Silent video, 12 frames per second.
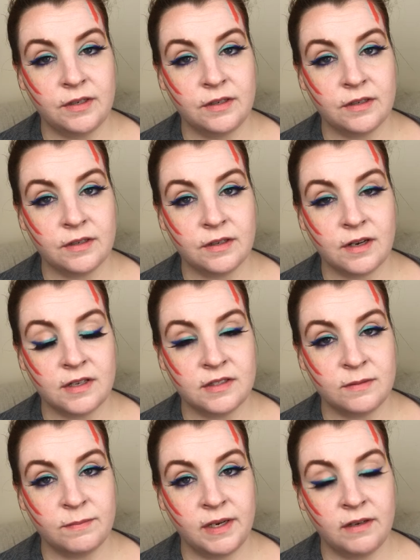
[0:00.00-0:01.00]
been in
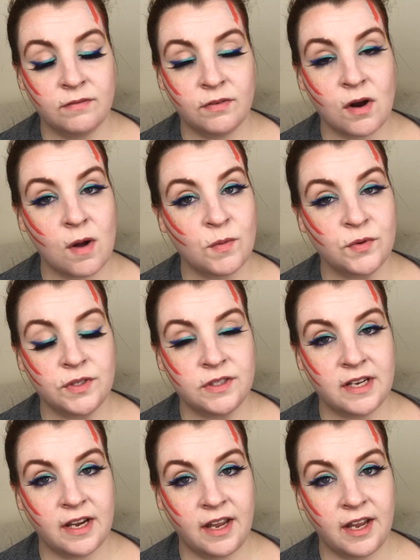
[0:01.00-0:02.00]
constant pain for almost a
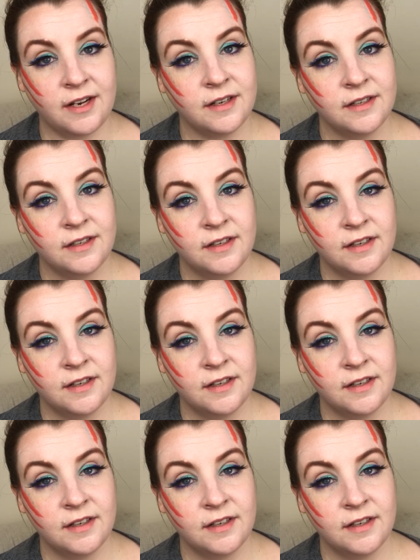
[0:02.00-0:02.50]
decade.